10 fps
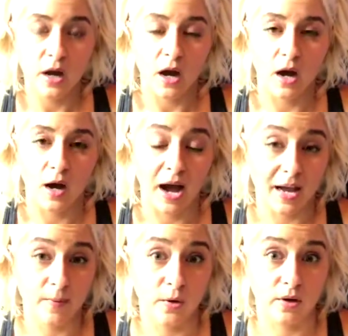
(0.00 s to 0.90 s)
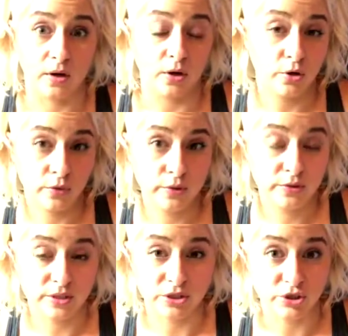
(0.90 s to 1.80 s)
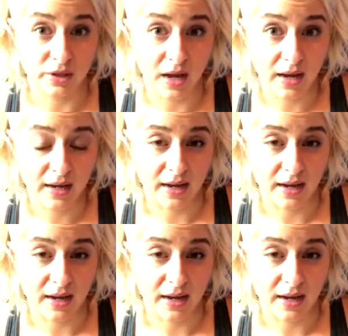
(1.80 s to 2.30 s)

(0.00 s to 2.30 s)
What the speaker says: I am going on a cruise in July.